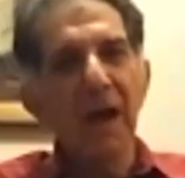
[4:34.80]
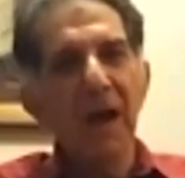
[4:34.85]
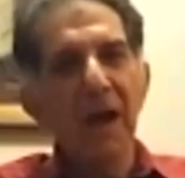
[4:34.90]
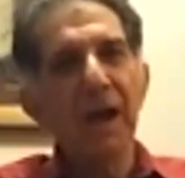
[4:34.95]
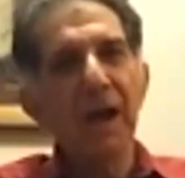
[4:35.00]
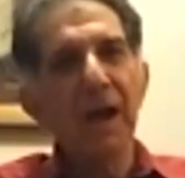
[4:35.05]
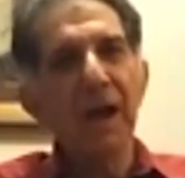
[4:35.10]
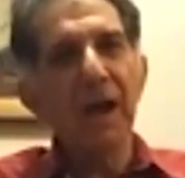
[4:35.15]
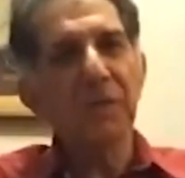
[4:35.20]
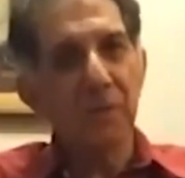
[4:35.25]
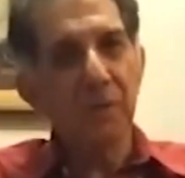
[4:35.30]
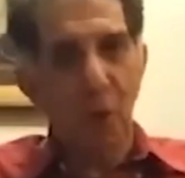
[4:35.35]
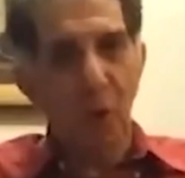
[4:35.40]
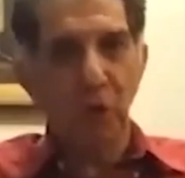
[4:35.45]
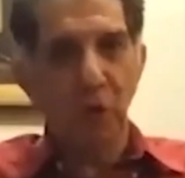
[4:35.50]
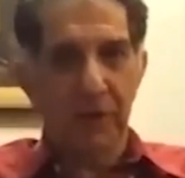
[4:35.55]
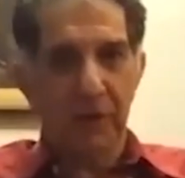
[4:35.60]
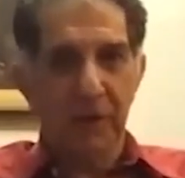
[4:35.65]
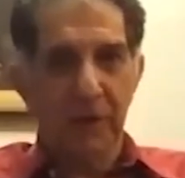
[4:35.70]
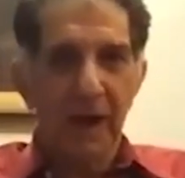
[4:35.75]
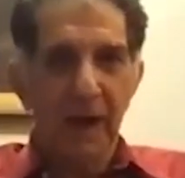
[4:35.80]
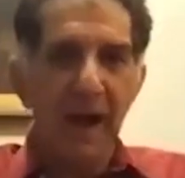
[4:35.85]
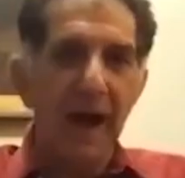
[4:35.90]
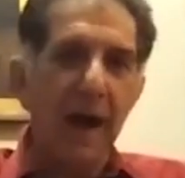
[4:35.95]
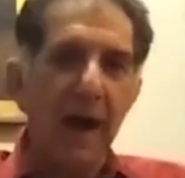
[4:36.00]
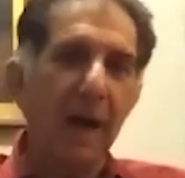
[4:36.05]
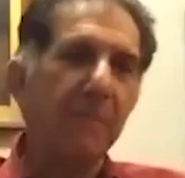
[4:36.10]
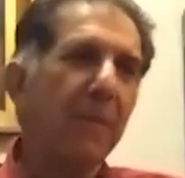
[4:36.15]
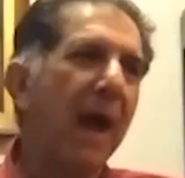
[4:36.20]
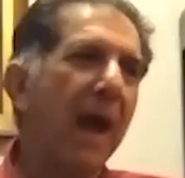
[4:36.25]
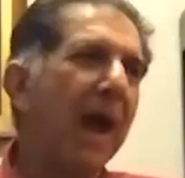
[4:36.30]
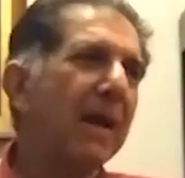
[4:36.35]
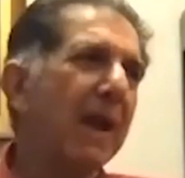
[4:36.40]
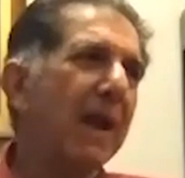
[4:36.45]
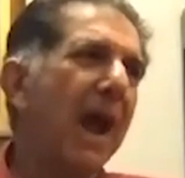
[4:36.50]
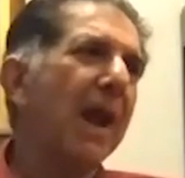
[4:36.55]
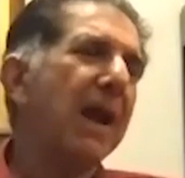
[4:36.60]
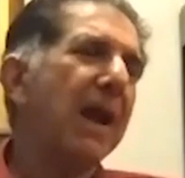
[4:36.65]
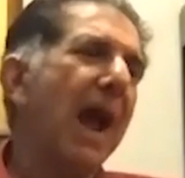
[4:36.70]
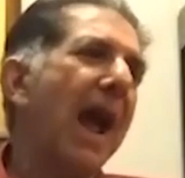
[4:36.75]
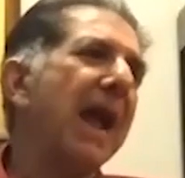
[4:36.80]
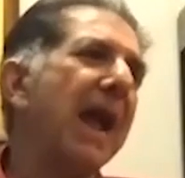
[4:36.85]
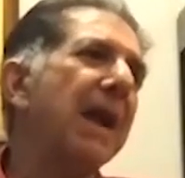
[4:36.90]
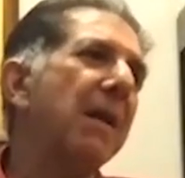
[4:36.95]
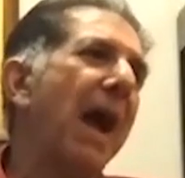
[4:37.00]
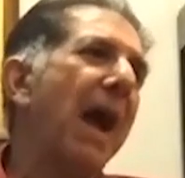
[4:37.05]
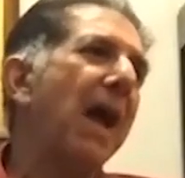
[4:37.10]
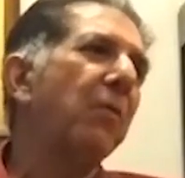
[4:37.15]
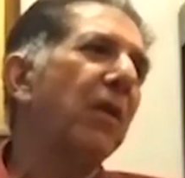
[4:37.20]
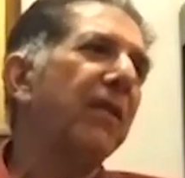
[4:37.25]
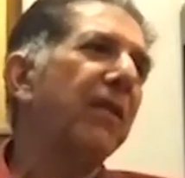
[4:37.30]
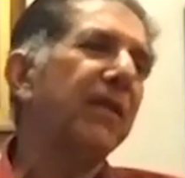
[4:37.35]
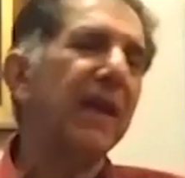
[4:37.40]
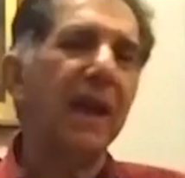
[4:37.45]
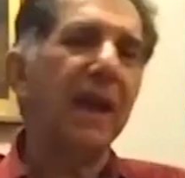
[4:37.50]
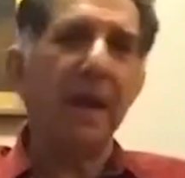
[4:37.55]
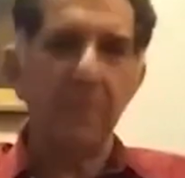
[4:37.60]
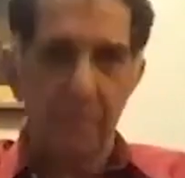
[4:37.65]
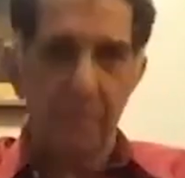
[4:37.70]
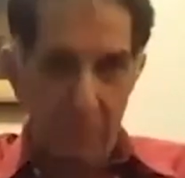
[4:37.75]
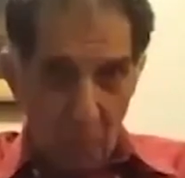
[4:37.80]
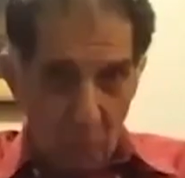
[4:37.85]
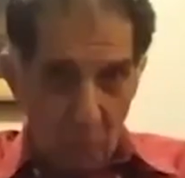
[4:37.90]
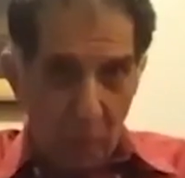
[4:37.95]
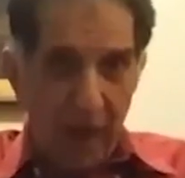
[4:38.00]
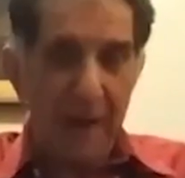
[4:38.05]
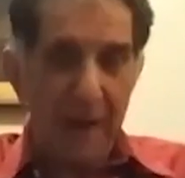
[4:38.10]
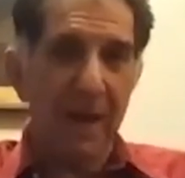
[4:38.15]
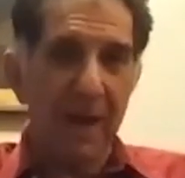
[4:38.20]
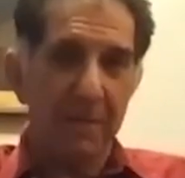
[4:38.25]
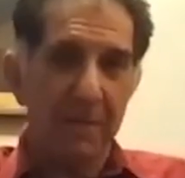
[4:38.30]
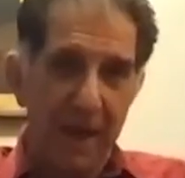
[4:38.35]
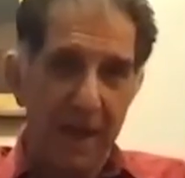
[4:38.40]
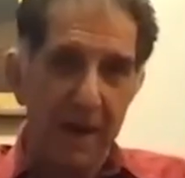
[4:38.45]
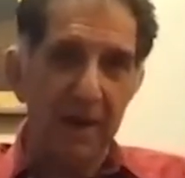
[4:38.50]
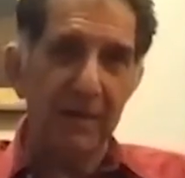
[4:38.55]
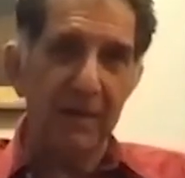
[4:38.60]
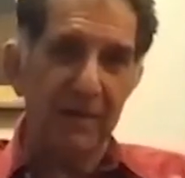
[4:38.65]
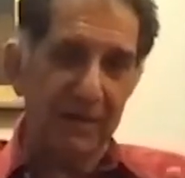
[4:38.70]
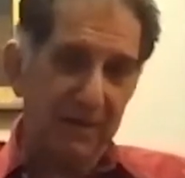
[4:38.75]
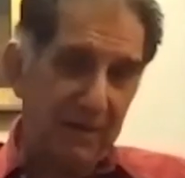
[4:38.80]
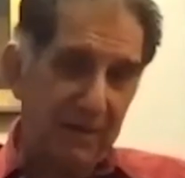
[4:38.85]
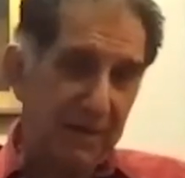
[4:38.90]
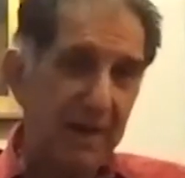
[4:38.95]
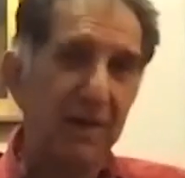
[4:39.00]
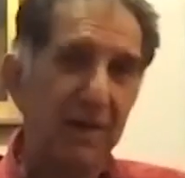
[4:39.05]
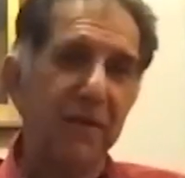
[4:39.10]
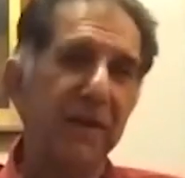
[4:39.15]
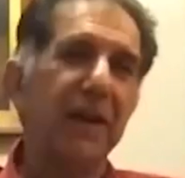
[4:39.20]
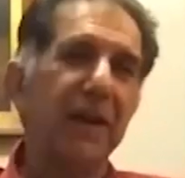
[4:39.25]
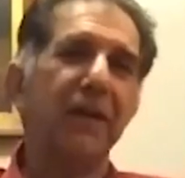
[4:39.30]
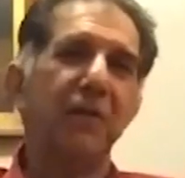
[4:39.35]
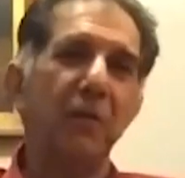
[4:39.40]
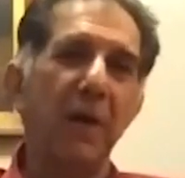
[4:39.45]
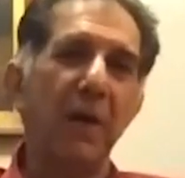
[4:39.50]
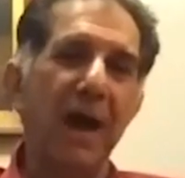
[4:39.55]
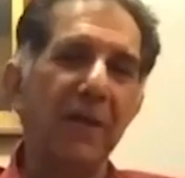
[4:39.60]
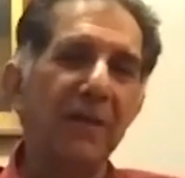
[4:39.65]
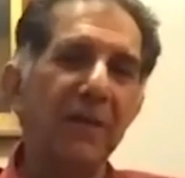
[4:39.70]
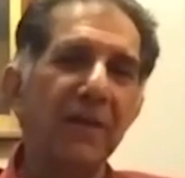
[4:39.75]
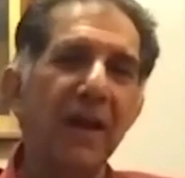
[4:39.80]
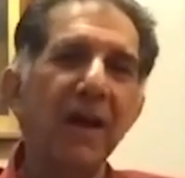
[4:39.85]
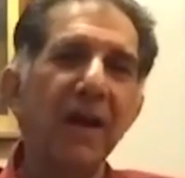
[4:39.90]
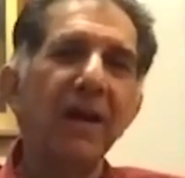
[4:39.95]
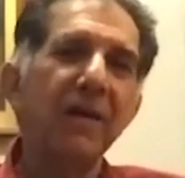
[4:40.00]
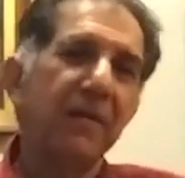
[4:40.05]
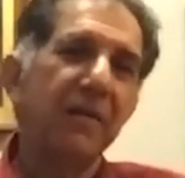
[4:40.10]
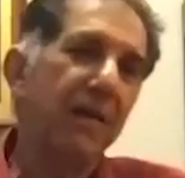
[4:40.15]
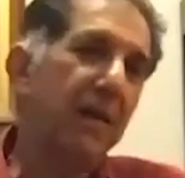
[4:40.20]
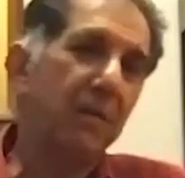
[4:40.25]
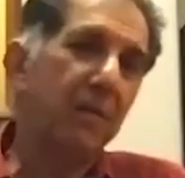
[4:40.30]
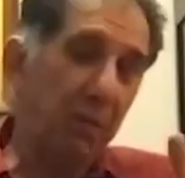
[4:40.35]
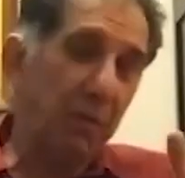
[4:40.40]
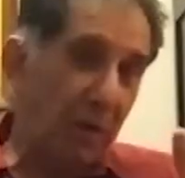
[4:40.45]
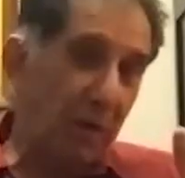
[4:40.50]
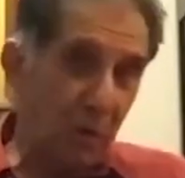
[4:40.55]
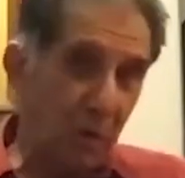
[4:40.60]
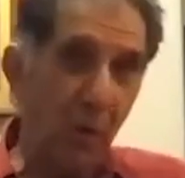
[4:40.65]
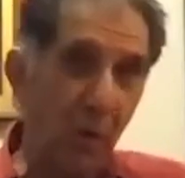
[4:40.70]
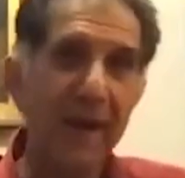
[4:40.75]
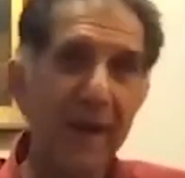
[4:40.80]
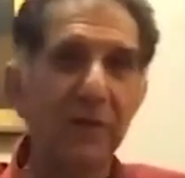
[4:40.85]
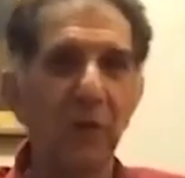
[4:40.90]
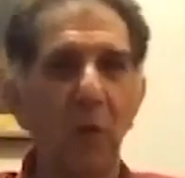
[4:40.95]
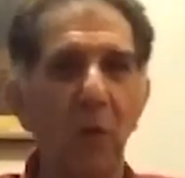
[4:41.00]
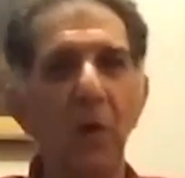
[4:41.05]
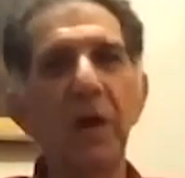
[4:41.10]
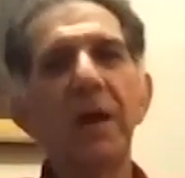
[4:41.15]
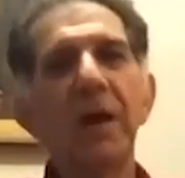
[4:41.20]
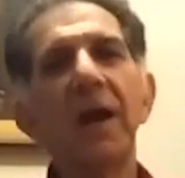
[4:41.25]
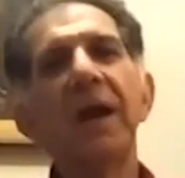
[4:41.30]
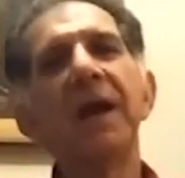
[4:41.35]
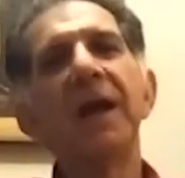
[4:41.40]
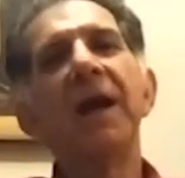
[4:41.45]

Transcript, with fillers: it was both uh, and, and I, I would say why my parents did read to us till we were quite old